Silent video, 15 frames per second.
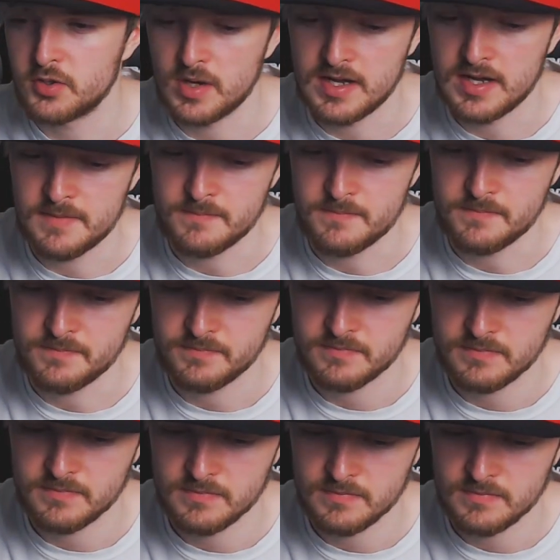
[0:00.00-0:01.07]
I
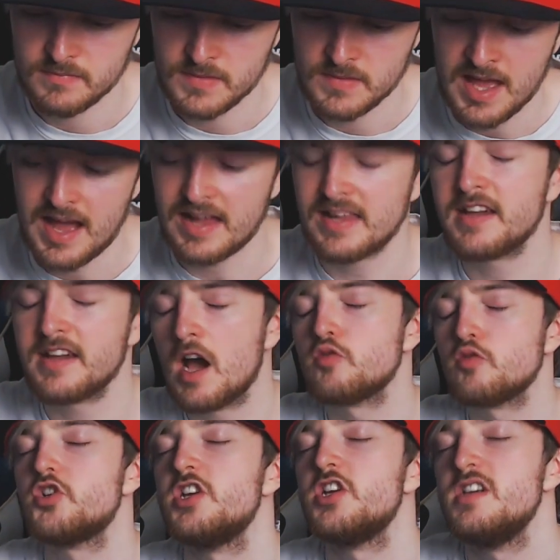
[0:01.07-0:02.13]
like how
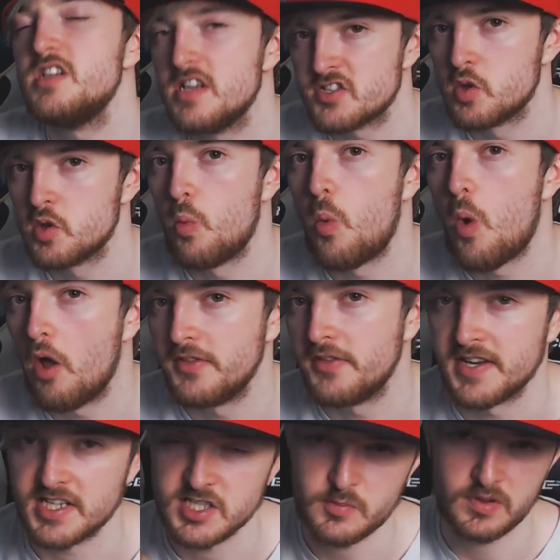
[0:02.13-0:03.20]
she is the one that
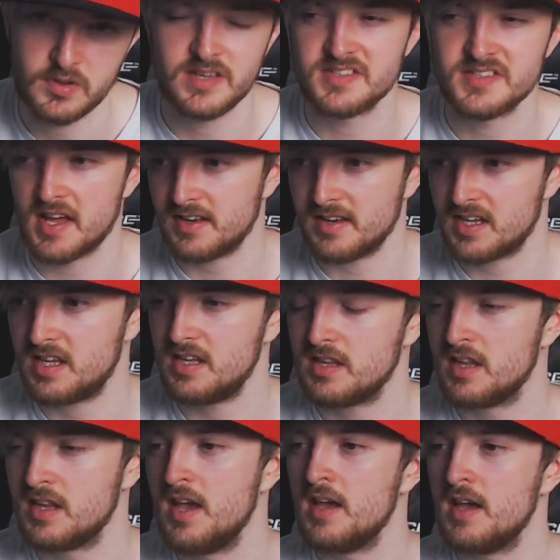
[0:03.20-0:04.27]
explains that to Keith,
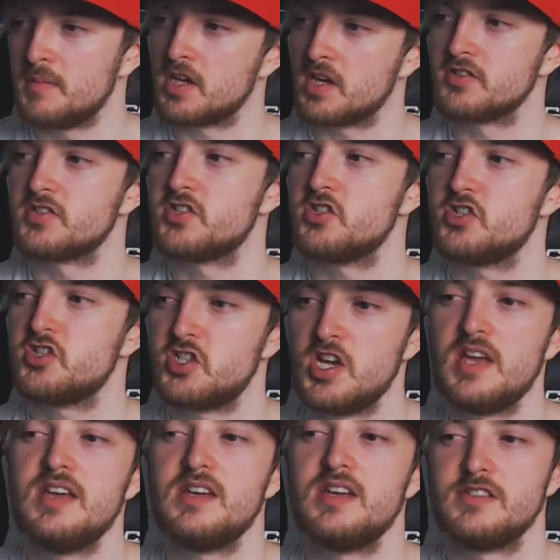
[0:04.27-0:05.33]
because
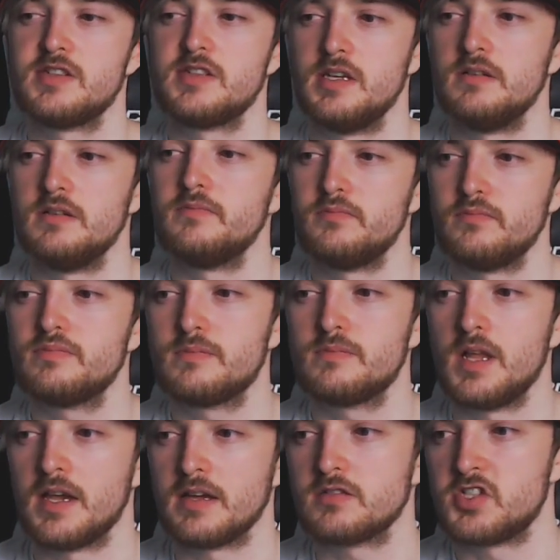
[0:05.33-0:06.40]
she is the,
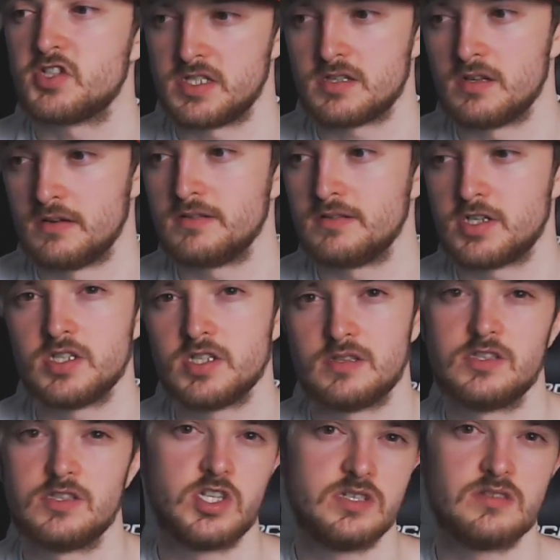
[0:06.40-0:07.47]
like, she's the
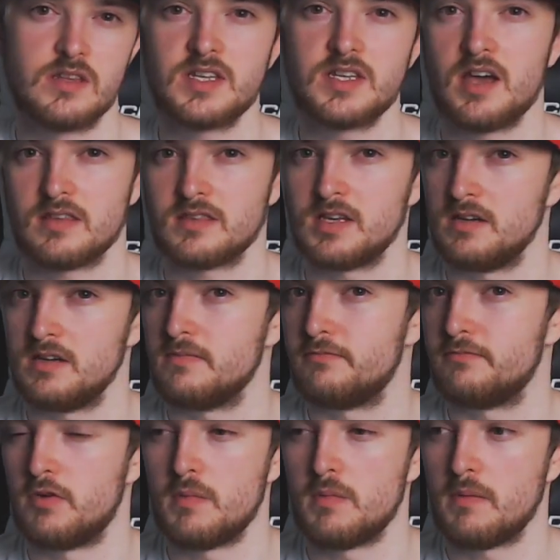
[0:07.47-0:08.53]
death that you
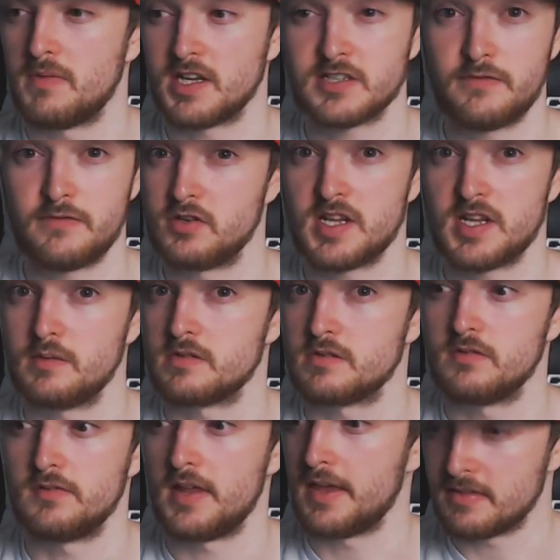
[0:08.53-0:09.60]
remember, that's the first
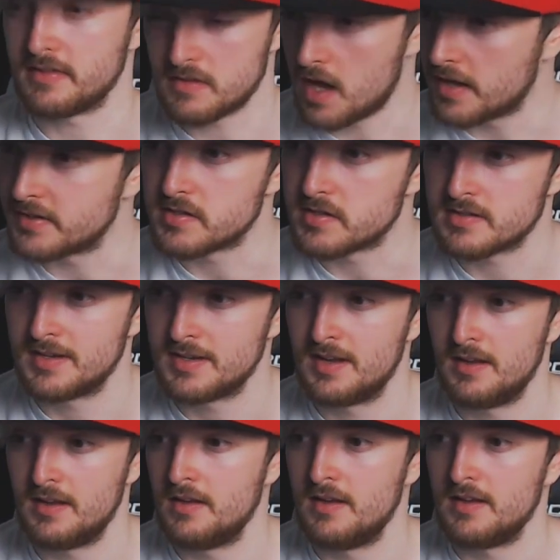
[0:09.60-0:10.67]
episode, like, that is,
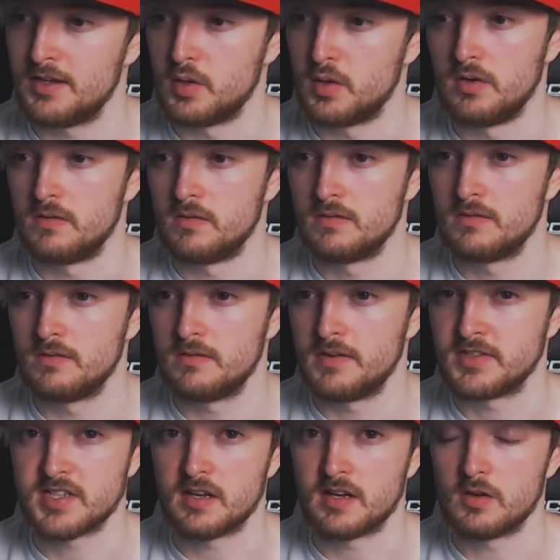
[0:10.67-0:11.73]
you know,
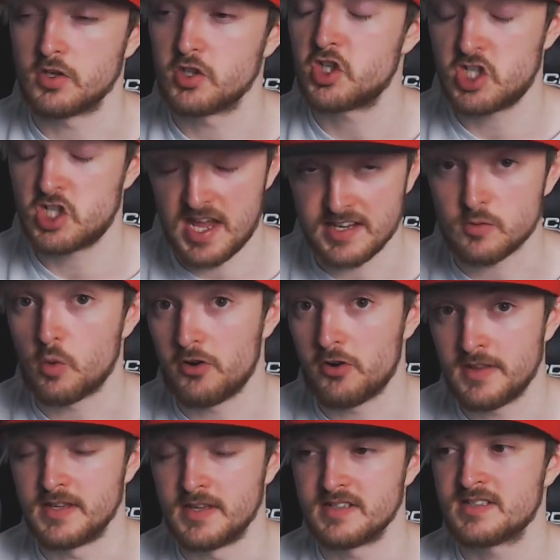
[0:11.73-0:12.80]
it's like, shit, we're
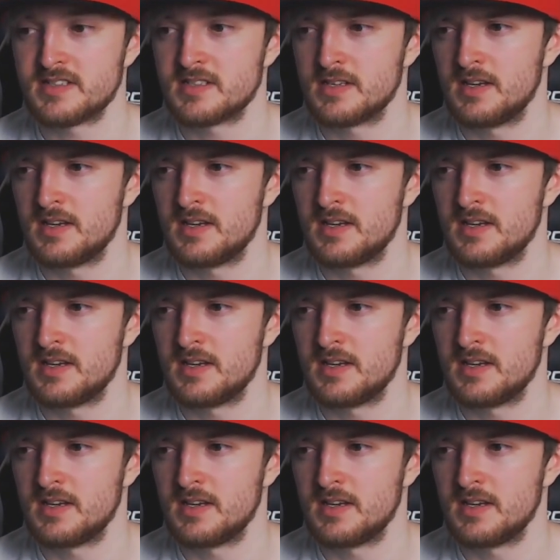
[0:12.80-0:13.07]
in this.